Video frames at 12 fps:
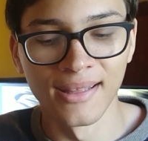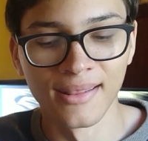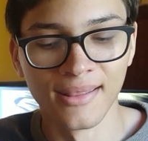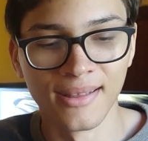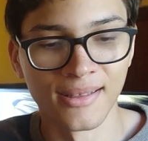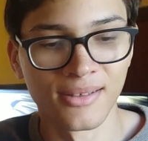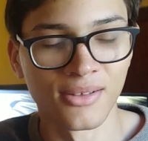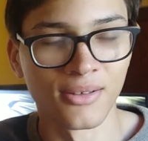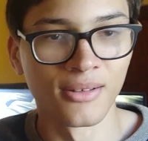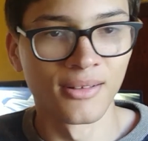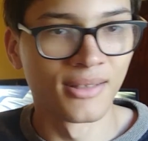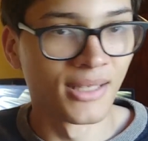this
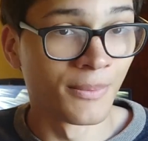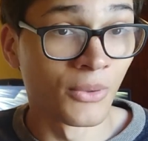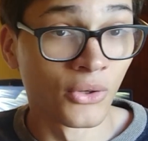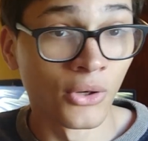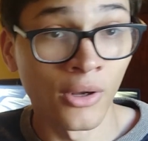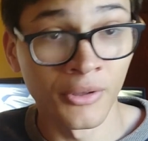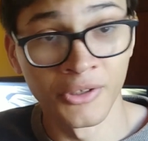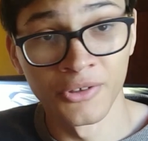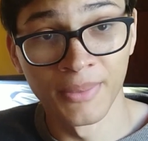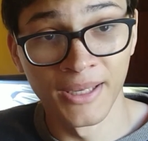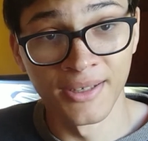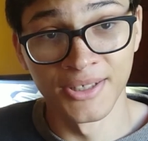deeper knowledge
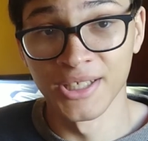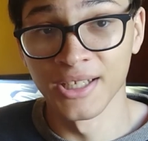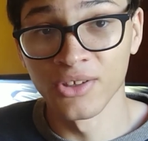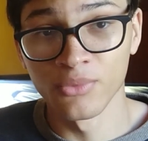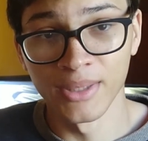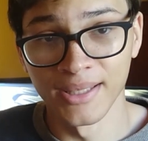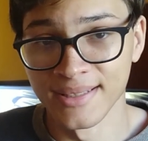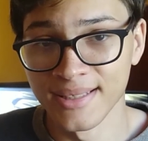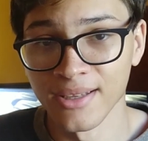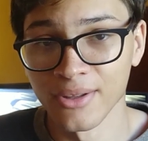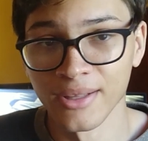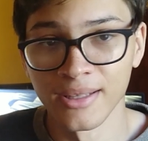because she is really
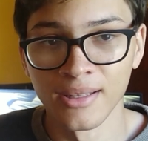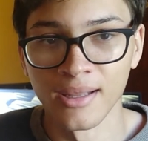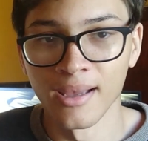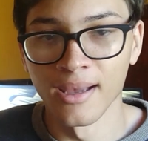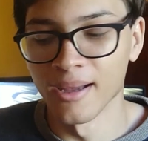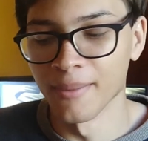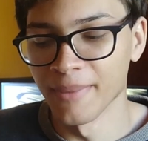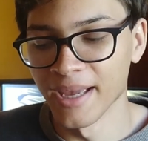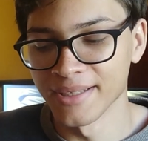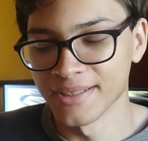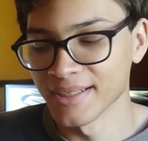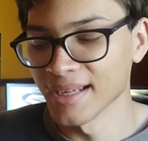skilled at
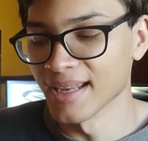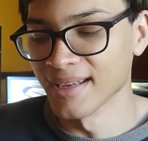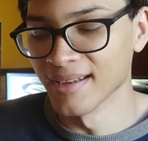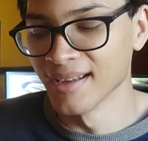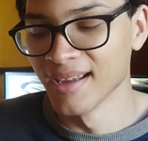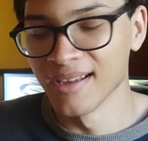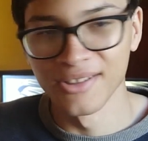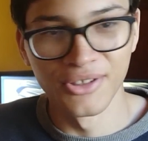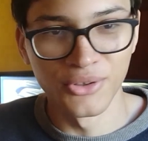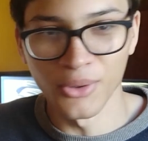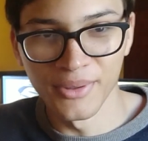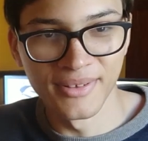magic, and she's
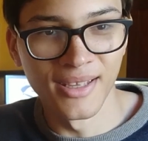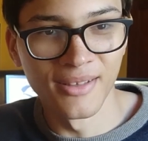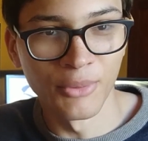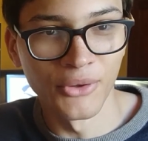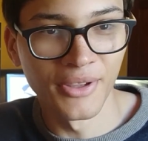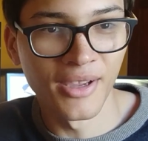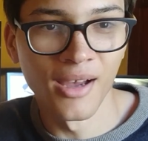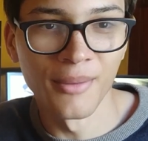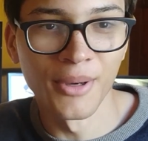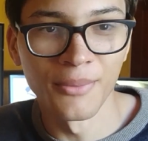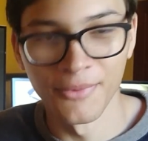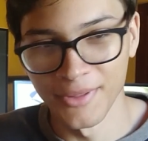always able to come
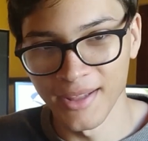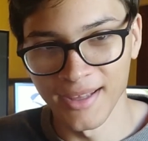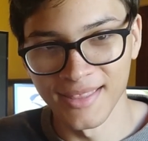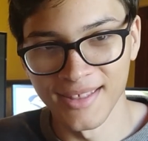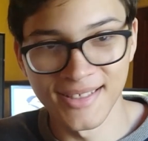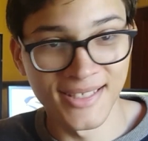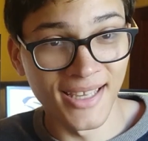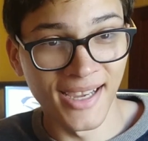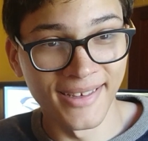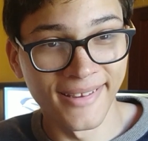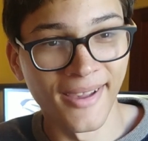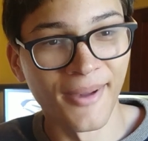up with like the
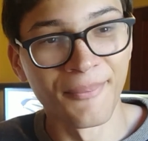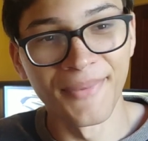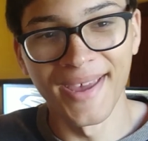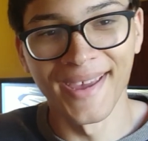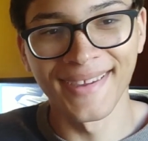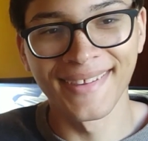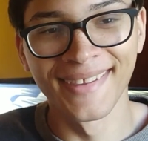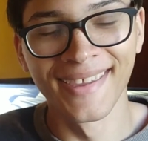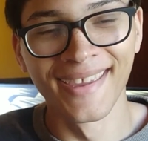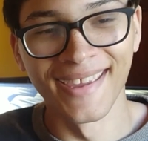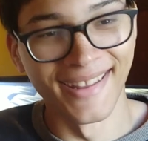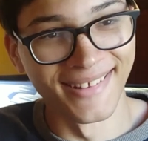snide comeback
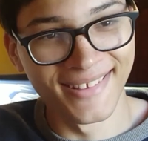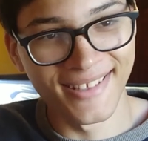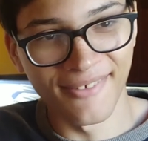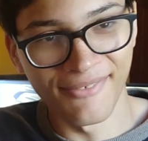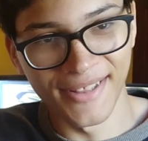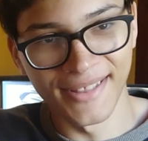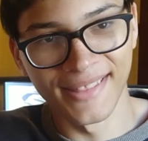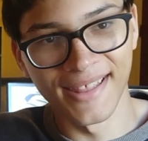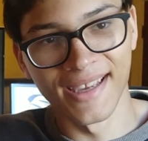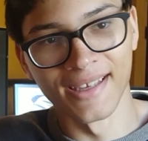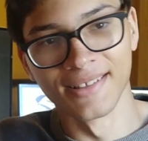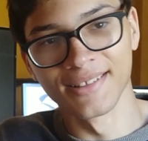and stuff like
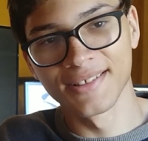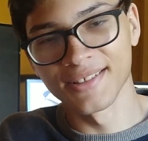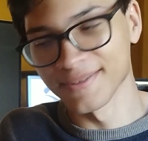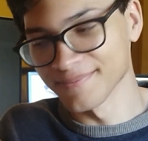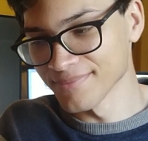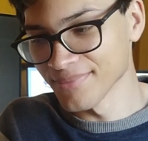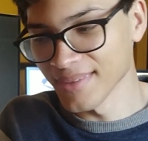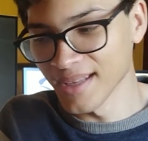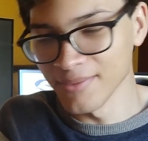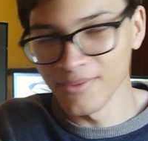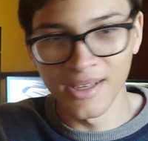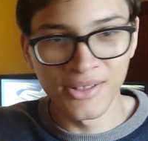that. So
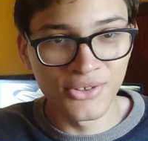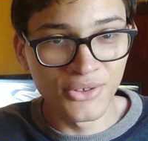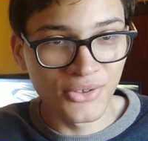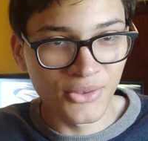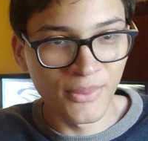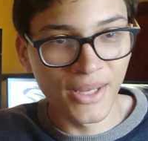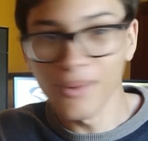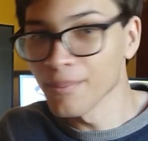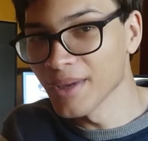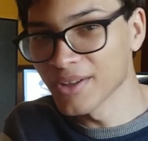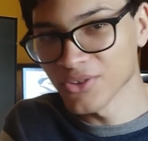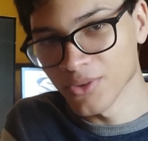it suits her well,
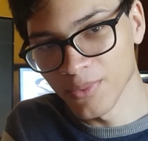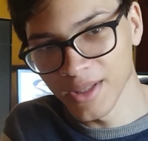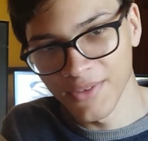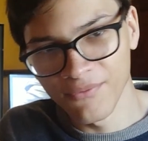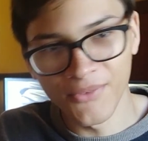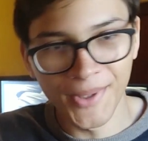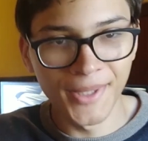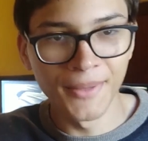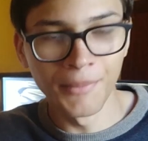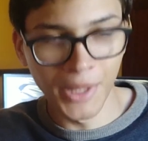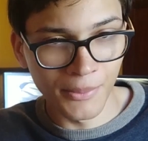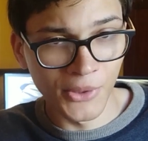makes her a really fun,
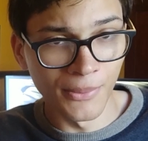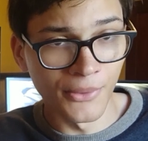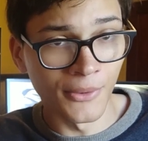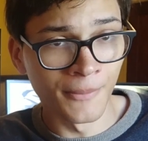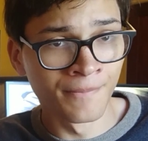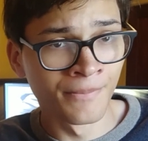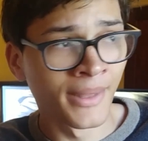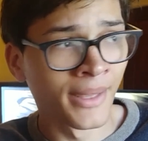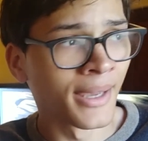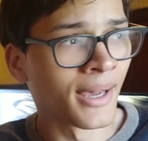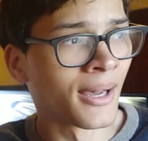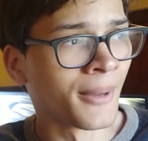memorable,
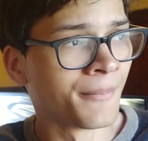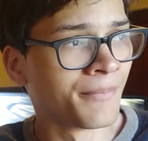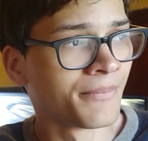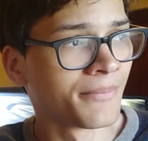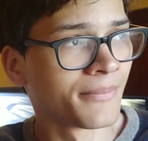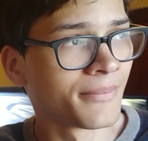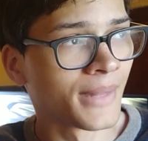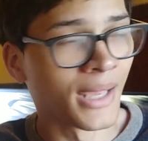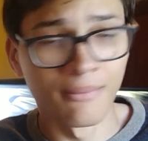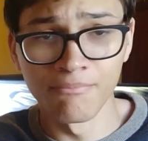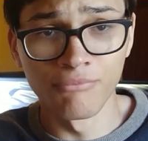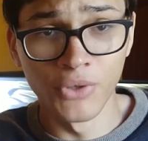
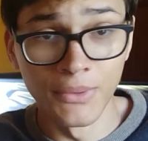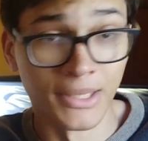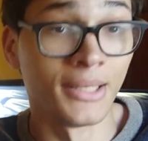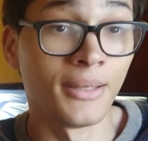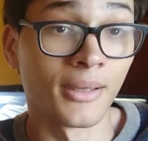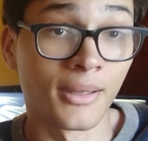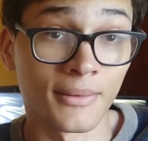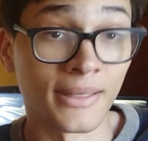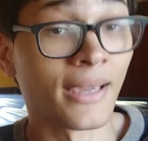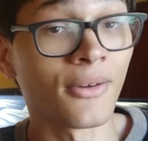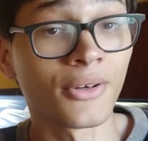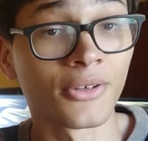and unique
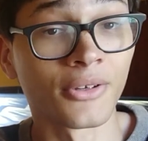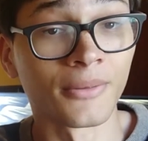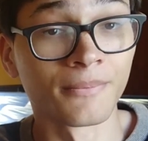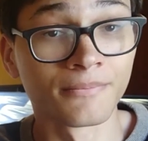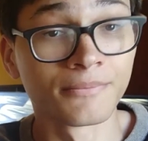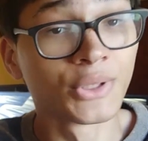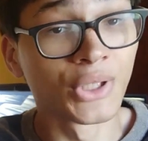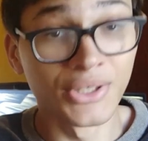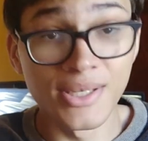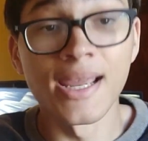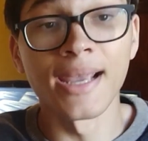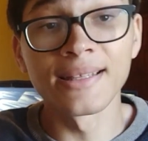character. She
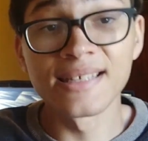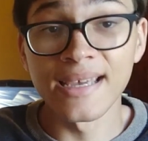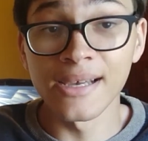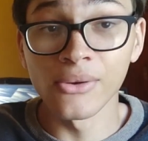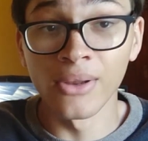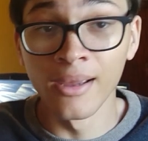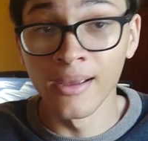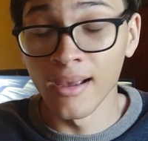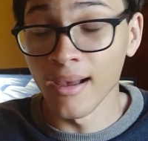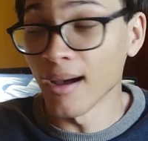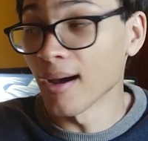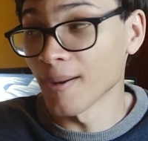stands out.
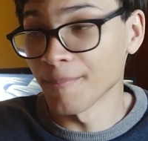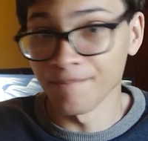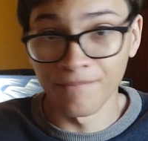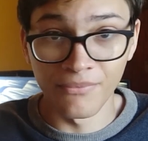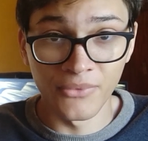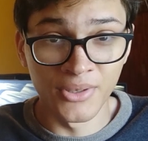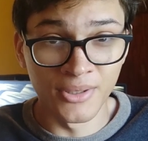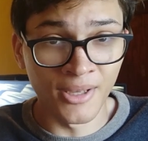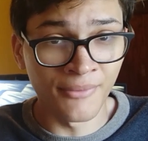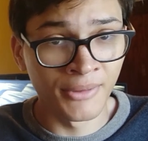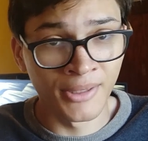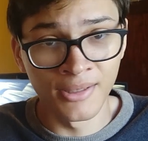She
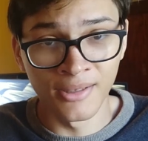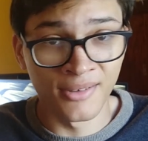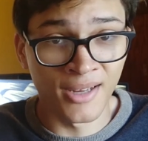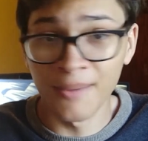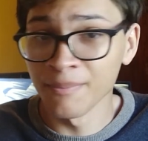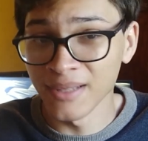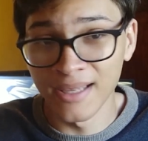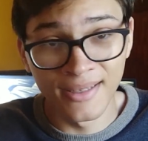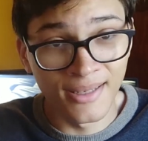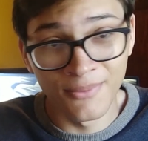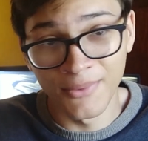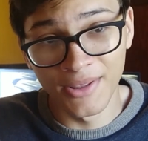definitely does not blend
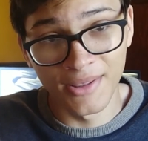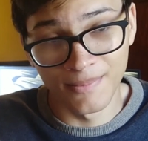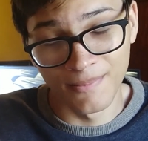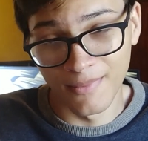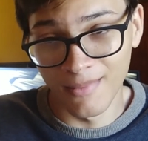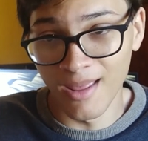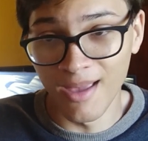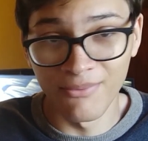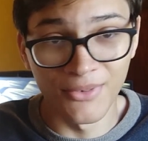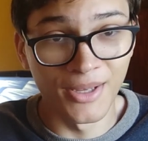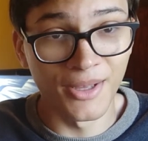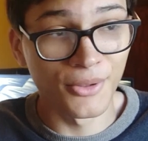in with
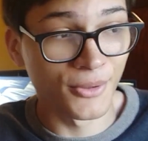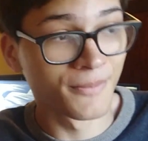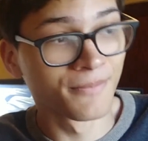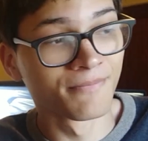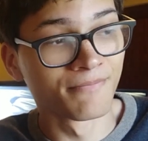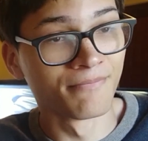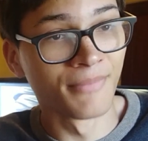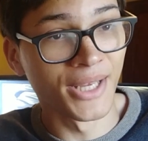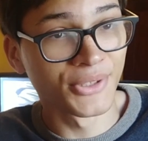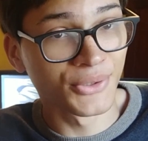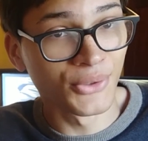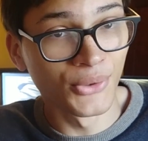every other
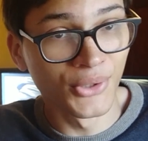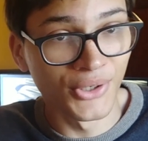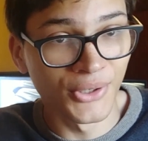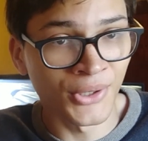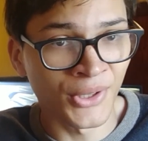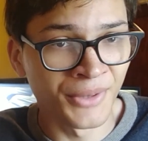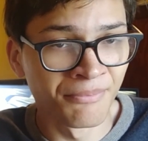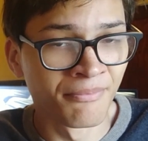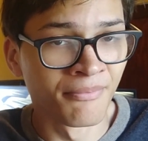magical girl